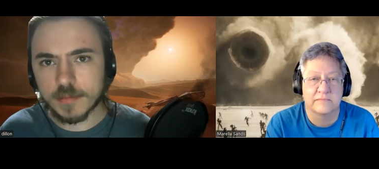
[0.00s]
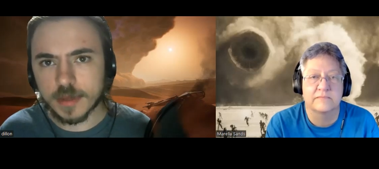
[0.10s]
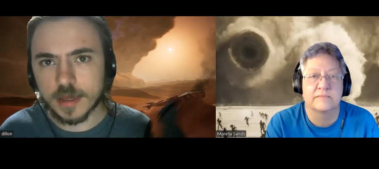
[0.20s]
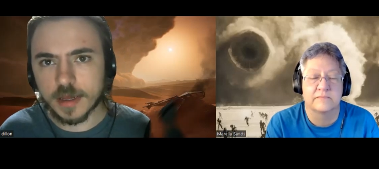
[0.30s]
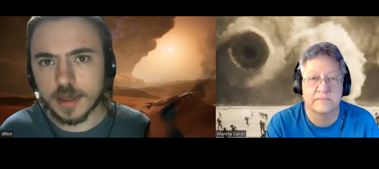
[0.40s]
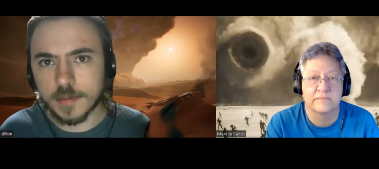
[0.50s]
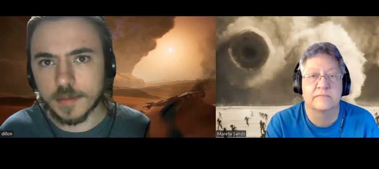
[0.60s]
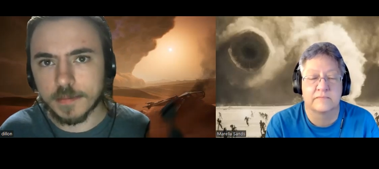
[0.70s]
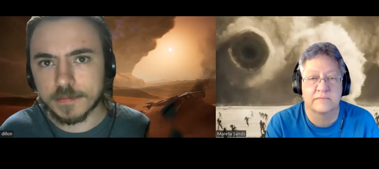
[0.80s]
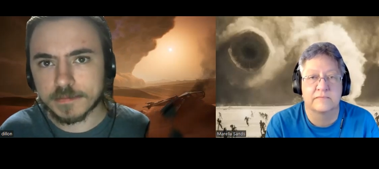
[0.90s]

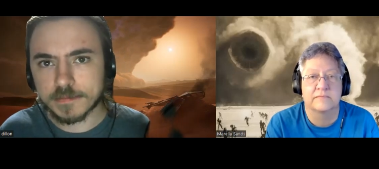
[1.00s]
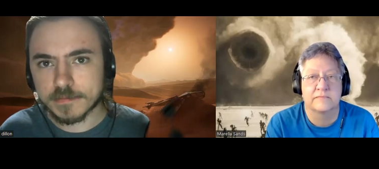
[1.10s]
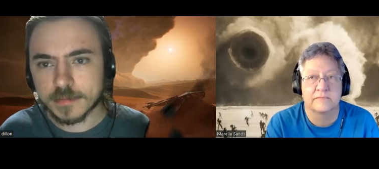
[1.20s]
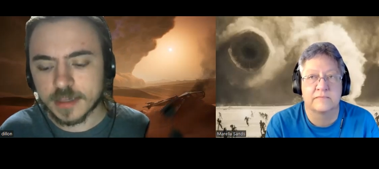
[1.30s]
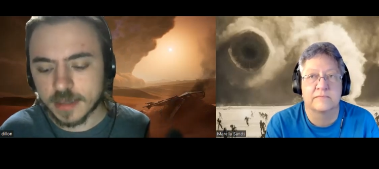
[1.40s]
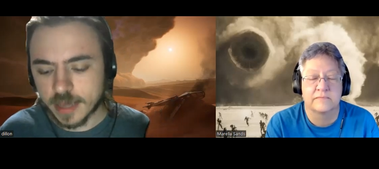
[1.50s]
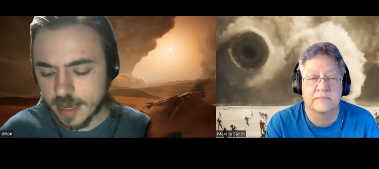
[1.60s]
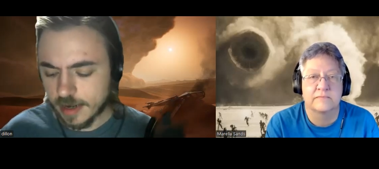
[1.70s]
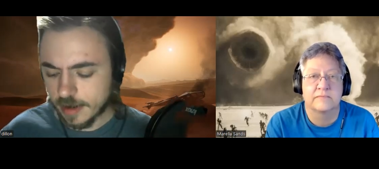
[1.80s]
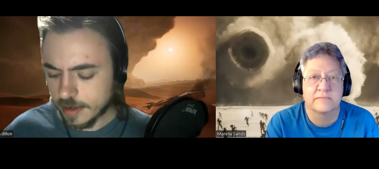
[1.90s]
Speaker 1: um,
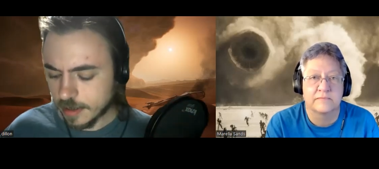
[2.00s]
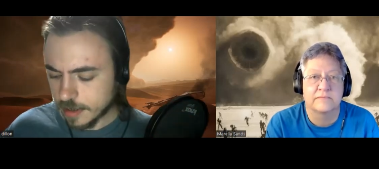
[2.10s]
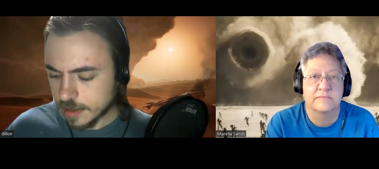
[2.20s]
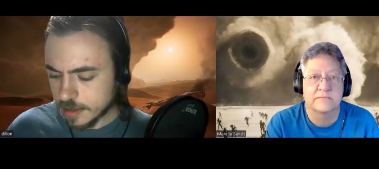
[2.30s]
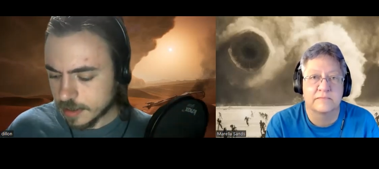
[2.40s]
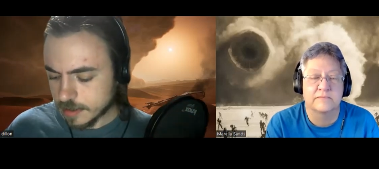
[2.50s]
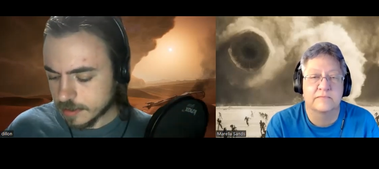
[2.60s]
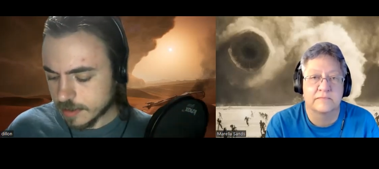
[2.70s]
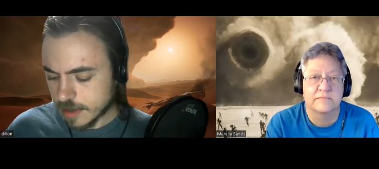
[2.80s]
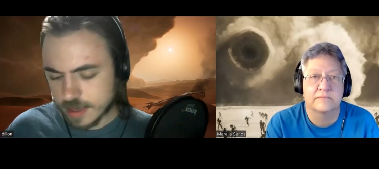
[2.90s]
and
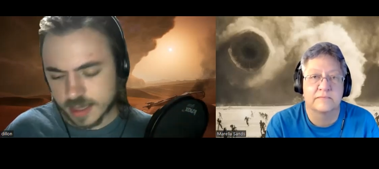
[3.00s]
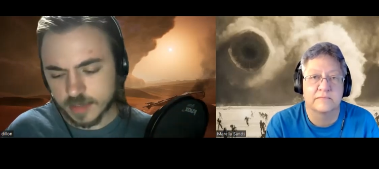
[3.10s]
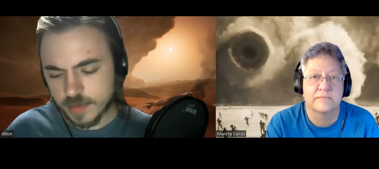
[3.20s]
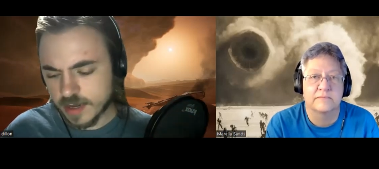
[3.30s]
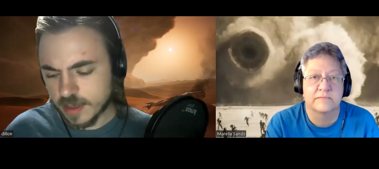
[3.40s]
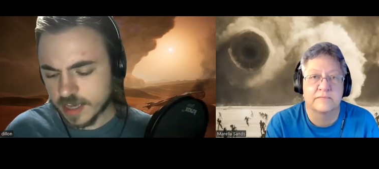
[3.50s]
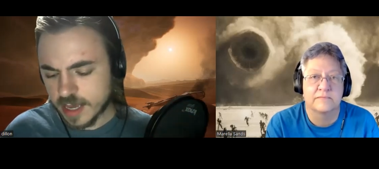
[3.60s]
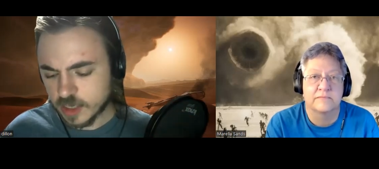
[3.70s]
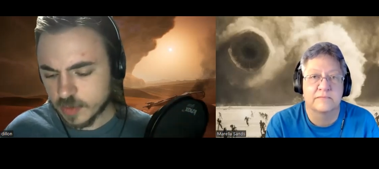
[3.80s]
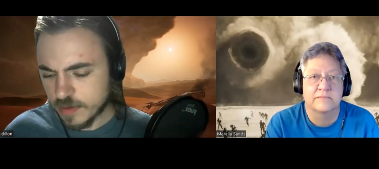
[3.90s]
he's been in the
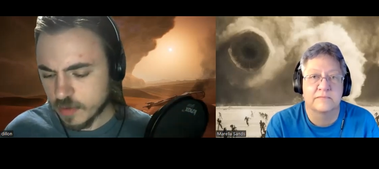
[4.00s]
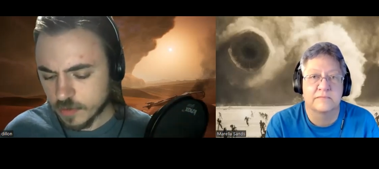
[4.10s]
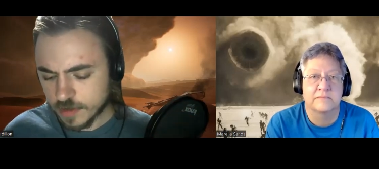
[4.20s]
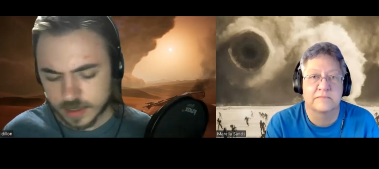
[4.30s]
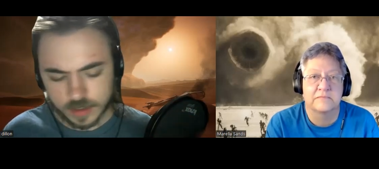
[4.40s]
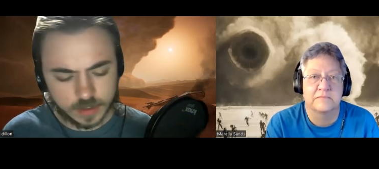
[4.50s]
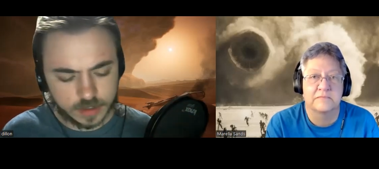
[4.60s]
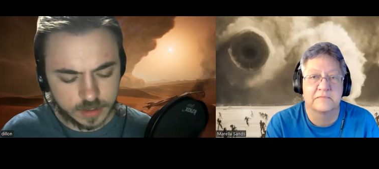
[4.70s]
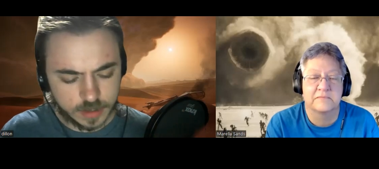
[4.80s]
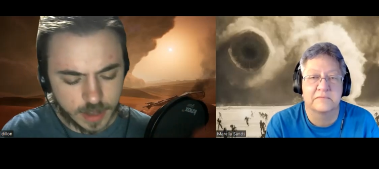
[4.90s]
Kingsman movies.
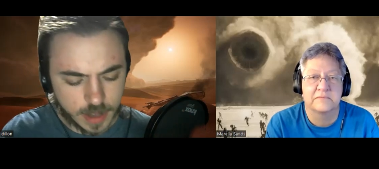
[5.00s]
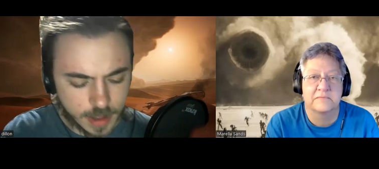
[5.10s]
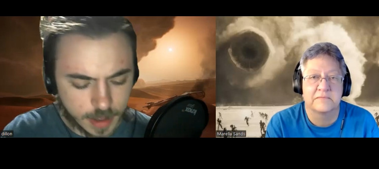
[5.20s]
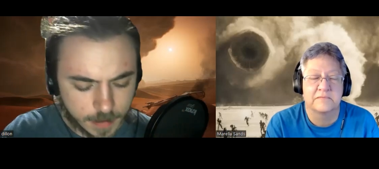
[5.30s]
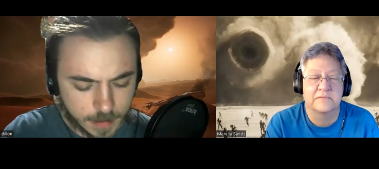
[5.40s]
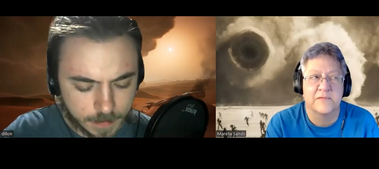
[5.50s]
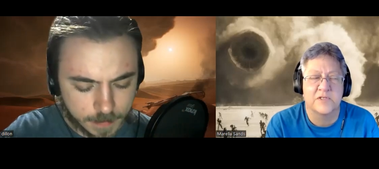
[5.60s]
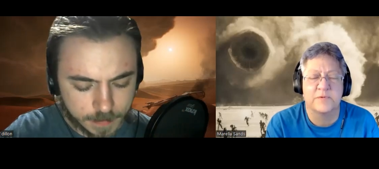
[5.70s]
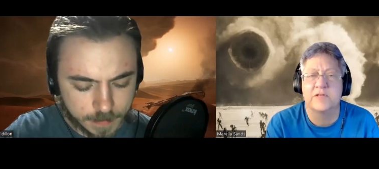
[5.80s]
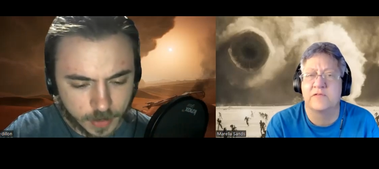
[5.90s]
Um,
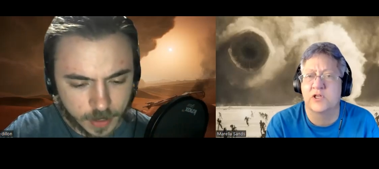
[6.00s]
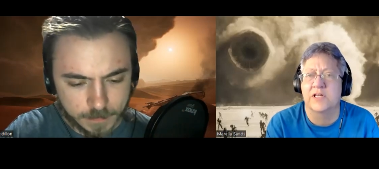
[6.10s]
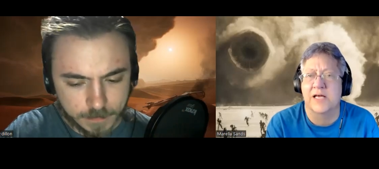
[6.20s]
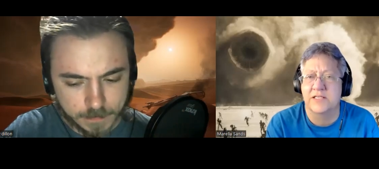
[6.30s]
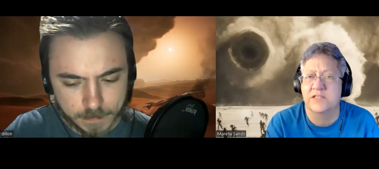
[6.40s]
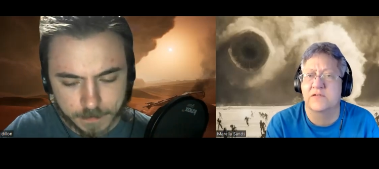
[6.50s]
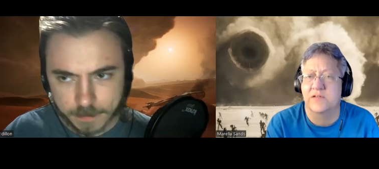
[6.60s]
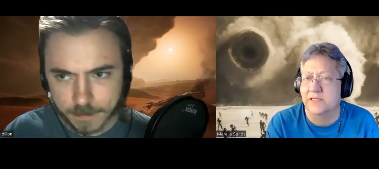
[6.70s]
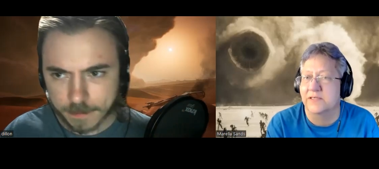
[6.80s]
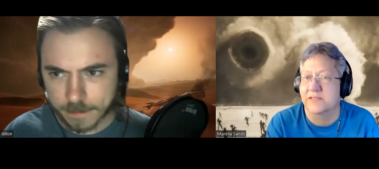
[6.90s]
Speaker 2: but doing lots of
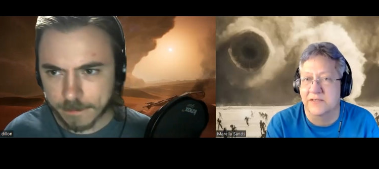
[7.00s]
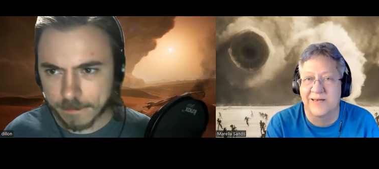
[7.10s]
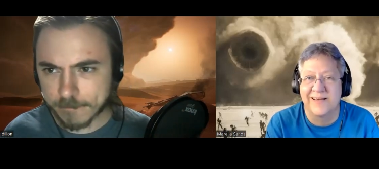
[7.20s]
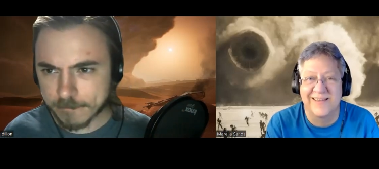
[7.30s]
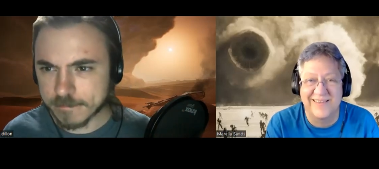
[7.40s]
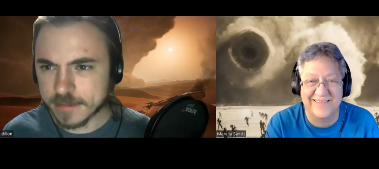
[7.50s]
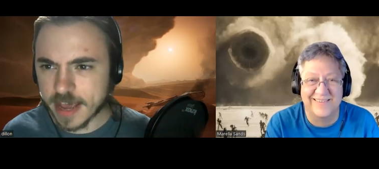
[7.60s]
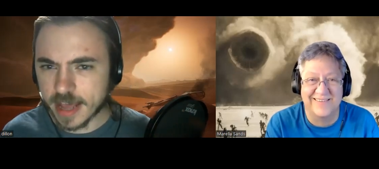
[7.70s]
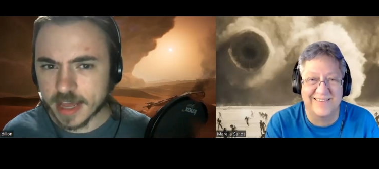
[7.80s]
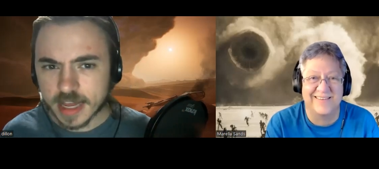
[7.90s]
things.
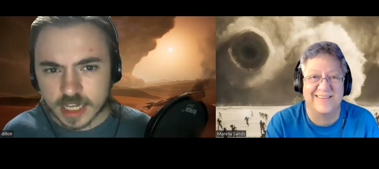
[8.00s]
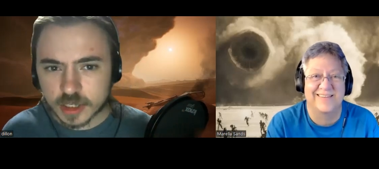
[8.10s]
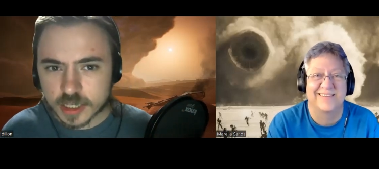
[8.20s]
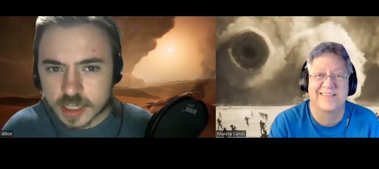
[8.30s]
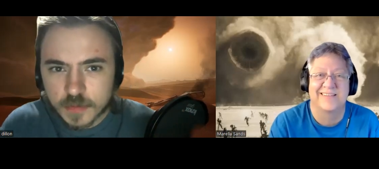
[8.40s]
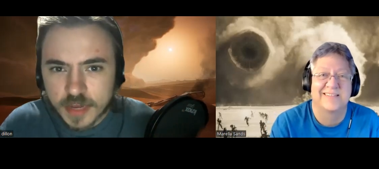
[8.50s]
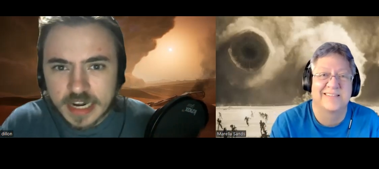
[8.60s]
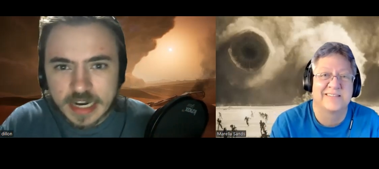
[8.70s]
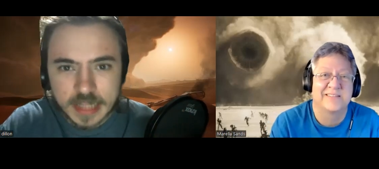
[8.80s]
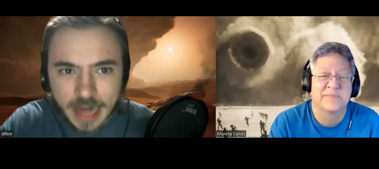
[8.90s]
Speaker 1: yeah, he's he's been in
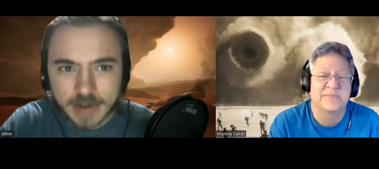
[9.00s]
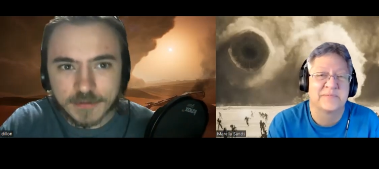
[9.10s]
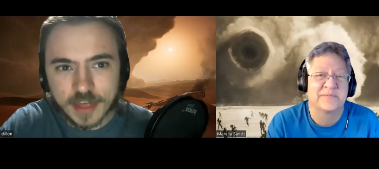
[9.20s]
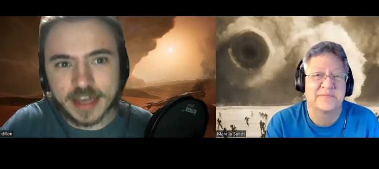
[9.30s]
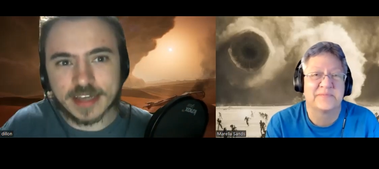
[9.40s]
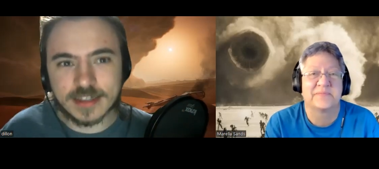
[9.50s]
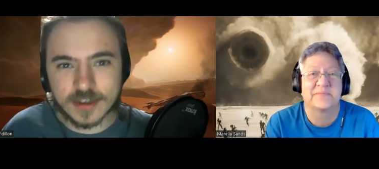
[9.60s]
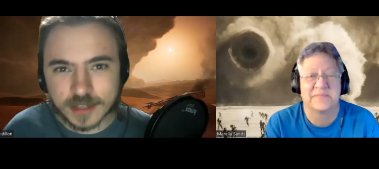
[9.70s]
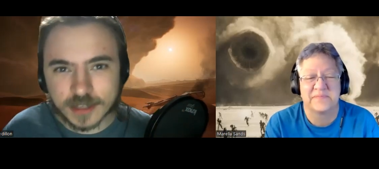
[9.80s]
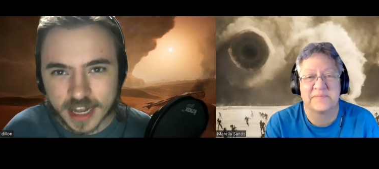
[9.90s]
a lot of things, so
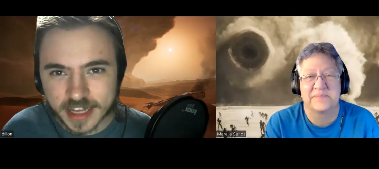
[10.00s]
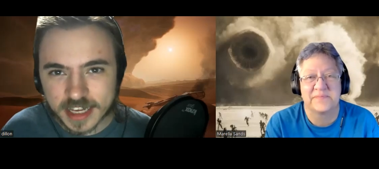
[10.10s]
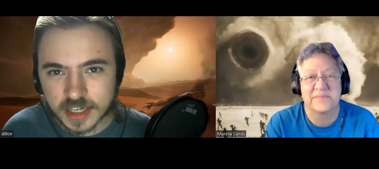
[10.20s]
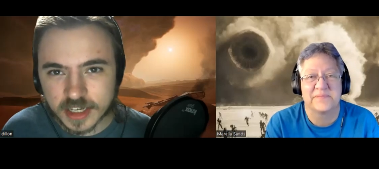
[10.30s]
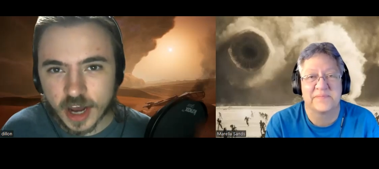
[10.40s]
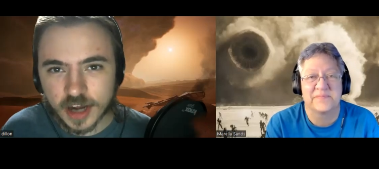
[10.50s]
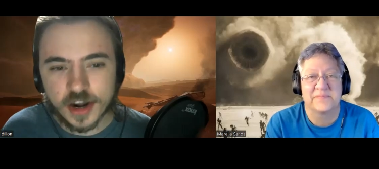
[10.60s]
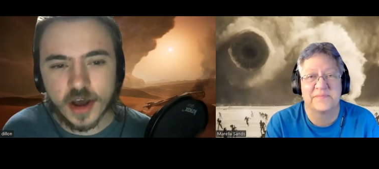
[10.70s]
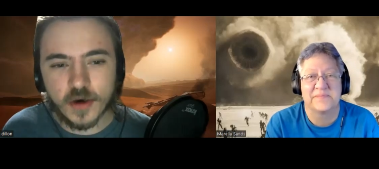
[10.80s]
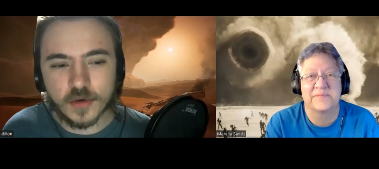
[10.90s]
it's not like he's an
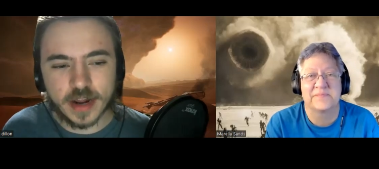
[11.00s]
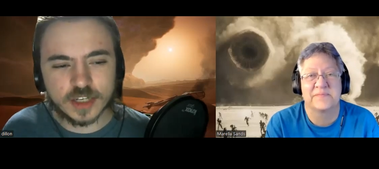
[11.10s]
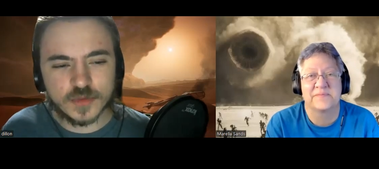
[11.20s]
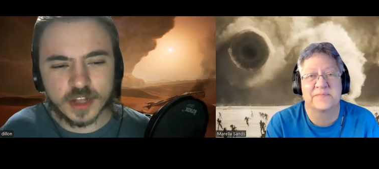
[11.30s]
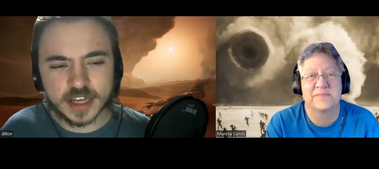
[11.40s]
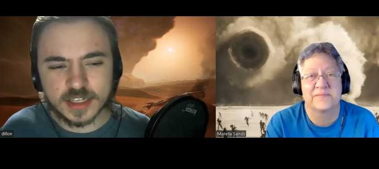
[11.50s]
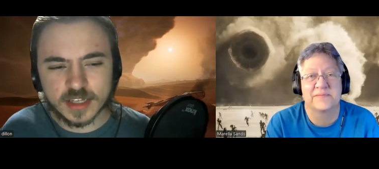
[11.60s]
unknown. But I just feel like he's